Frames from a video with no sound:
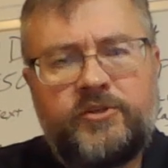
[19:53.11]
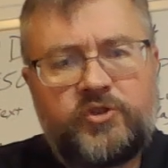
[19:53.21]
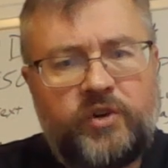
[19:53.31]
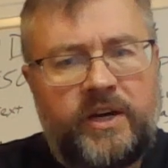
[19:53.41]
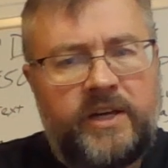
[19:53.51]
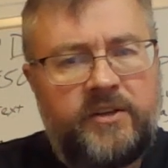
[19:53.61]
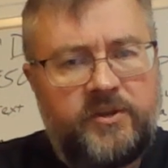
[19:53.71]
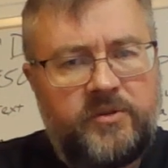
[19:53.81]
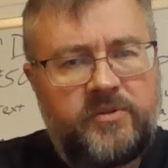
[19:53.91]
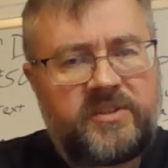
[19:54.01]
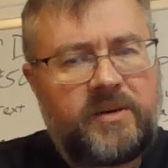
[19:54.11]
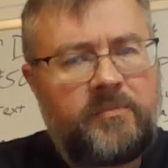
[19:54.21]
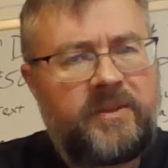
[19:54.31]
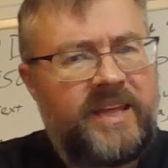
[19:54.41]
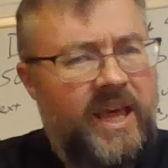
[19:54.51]
In trying to do
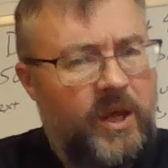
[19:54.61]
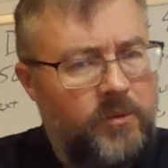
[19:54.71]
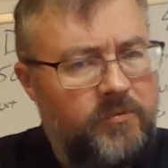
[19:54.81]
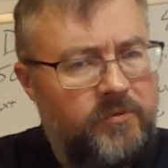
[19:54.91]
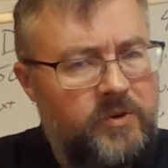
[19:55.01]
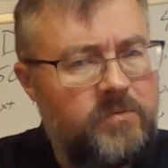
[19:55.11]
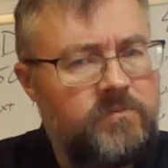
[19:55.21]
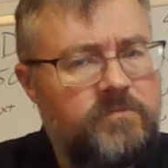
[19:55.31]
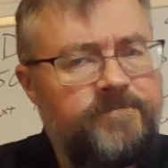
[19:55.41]
something helpful,